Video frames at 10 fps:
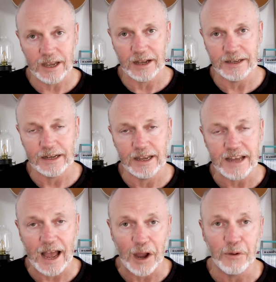calculate
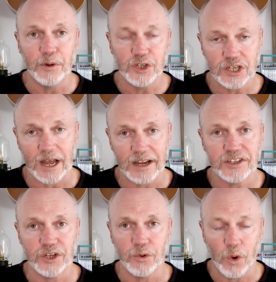how much
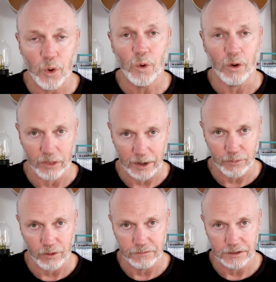tax you owe on that
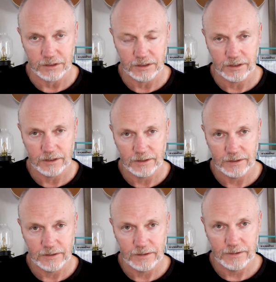profit.
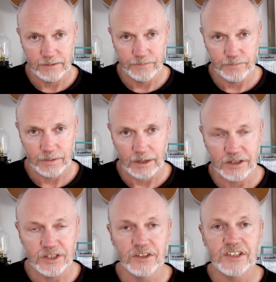
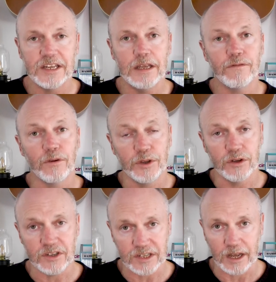As you'll see from the
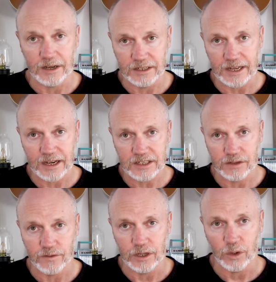Understanding Taxes
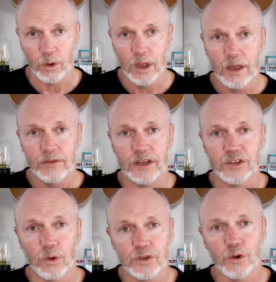video, there's
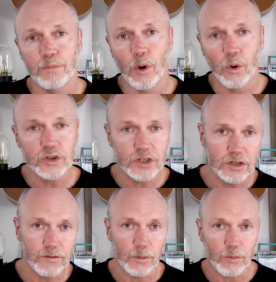also portions
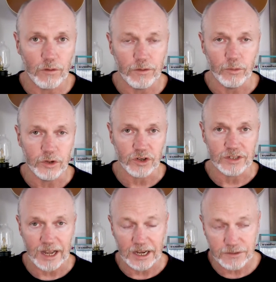of your profit which are
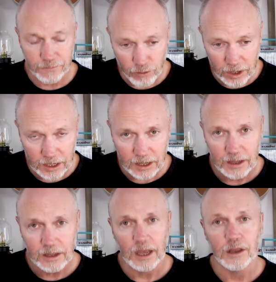tax-free
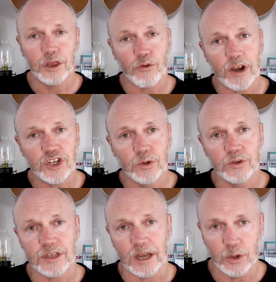and
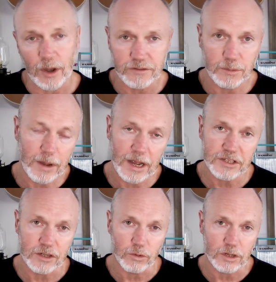thresholds that you have to
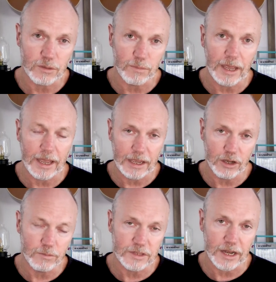pass in order to pay
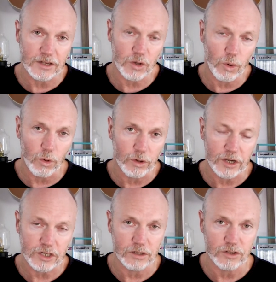income tax or
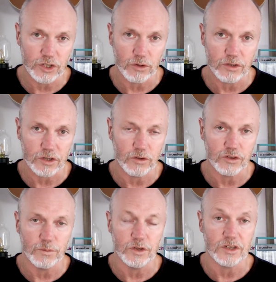national insurance
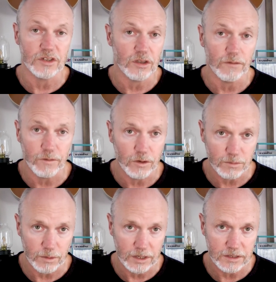contributions in the
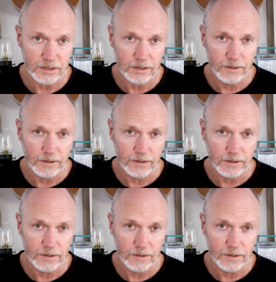first place.